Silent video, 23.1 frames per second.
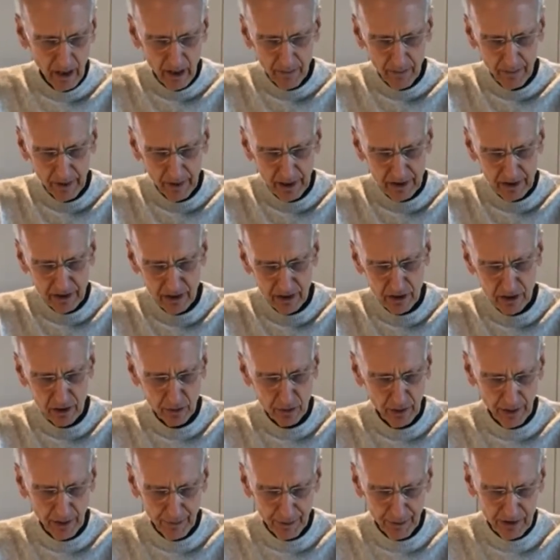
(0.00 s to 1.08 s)
plus the
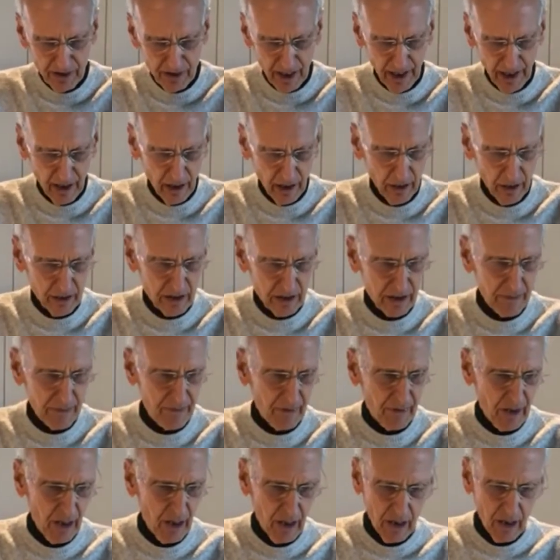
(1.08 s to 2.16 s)
sweet potatoes.
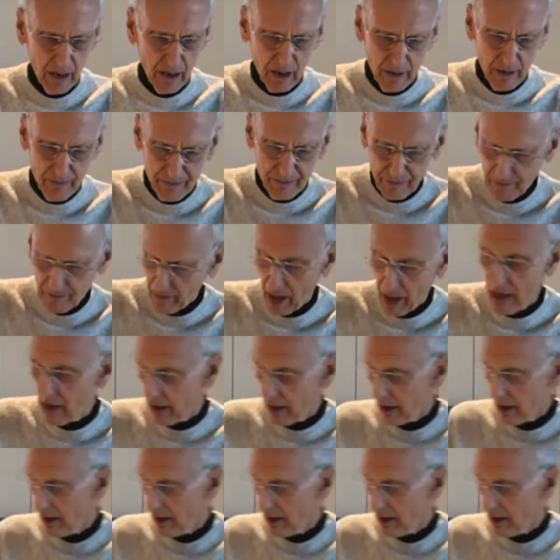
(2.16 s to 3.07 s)
Oh,